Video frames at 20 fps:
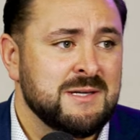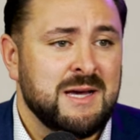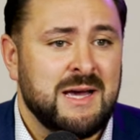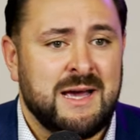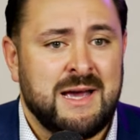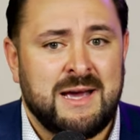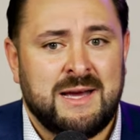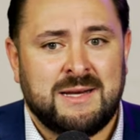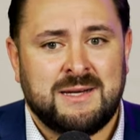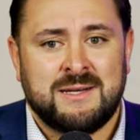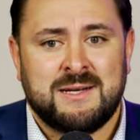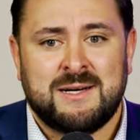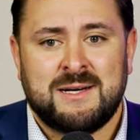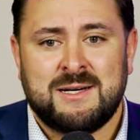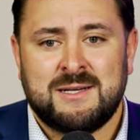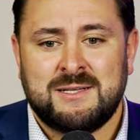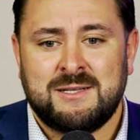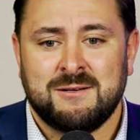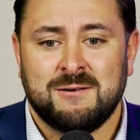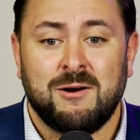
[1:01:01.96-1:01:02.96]
yeah. And
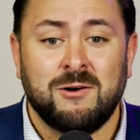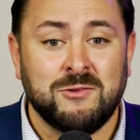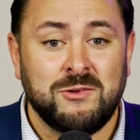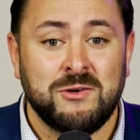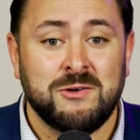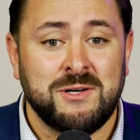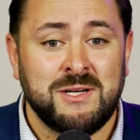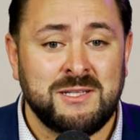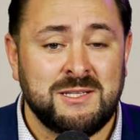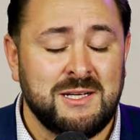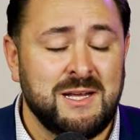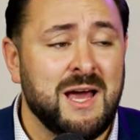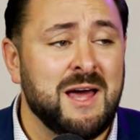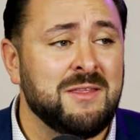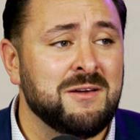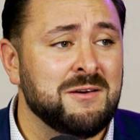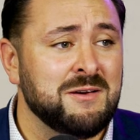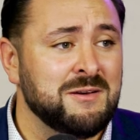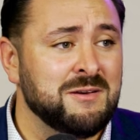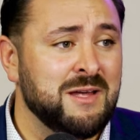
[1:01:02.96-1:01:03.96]
uh, you're all doing it
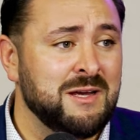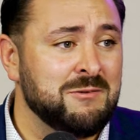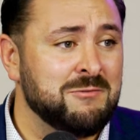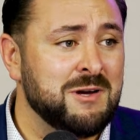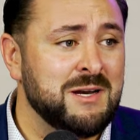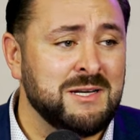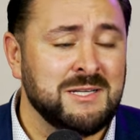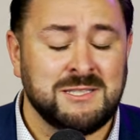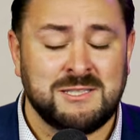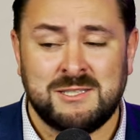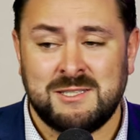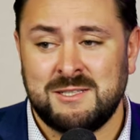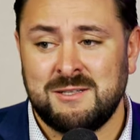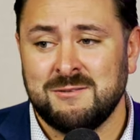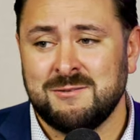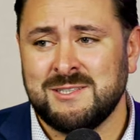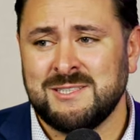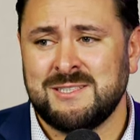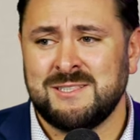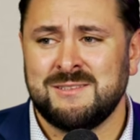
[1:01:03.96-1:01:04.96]
together, and you're, like, yeah. witnessing.
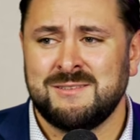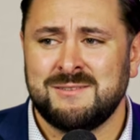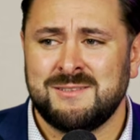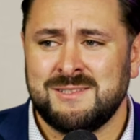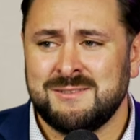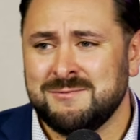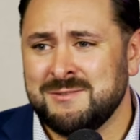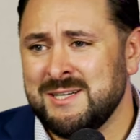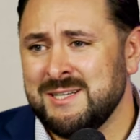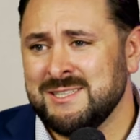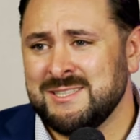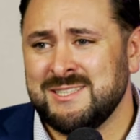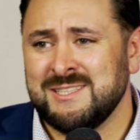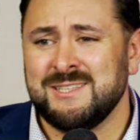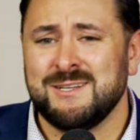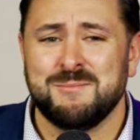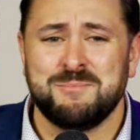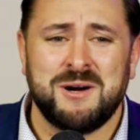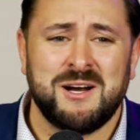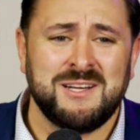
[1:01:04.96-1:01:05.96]
You're
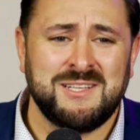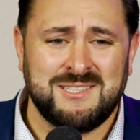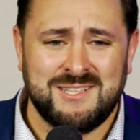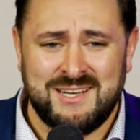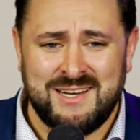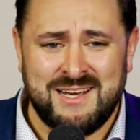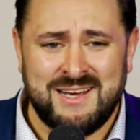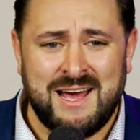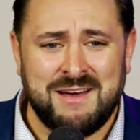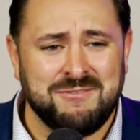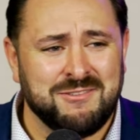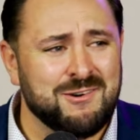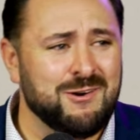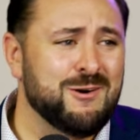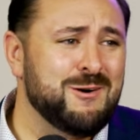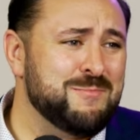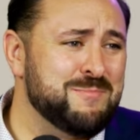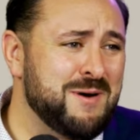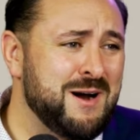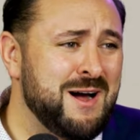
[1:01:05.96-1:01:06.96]
witnessing your buddies, like, have
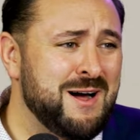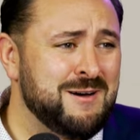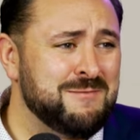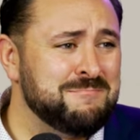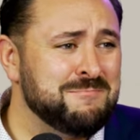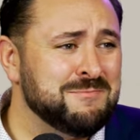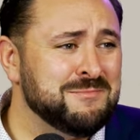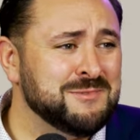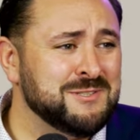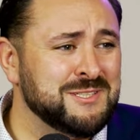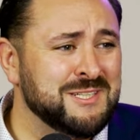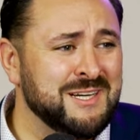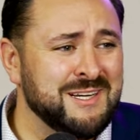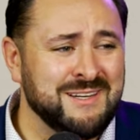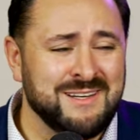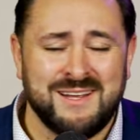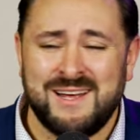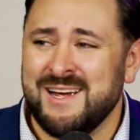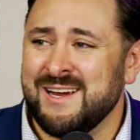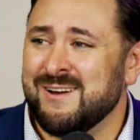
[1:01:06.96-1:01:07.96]
girl problems
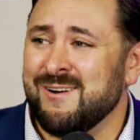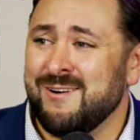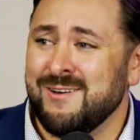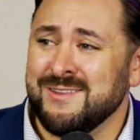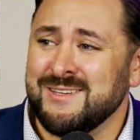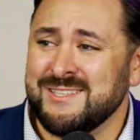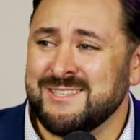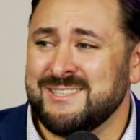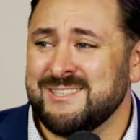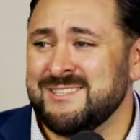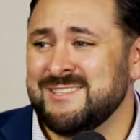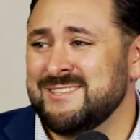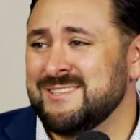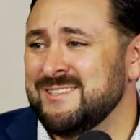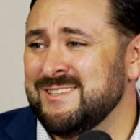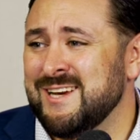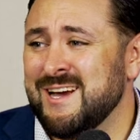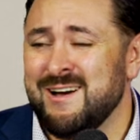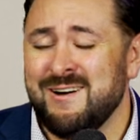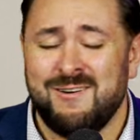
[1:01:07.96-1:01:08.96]
and, right. like, all Everything. this,
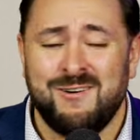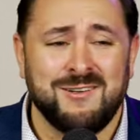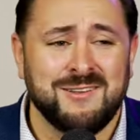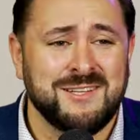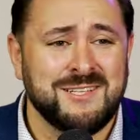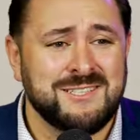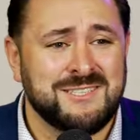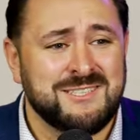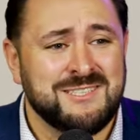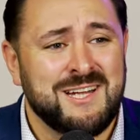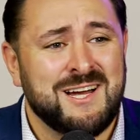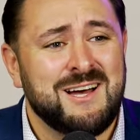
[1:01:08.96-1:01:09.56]
you know, all Life this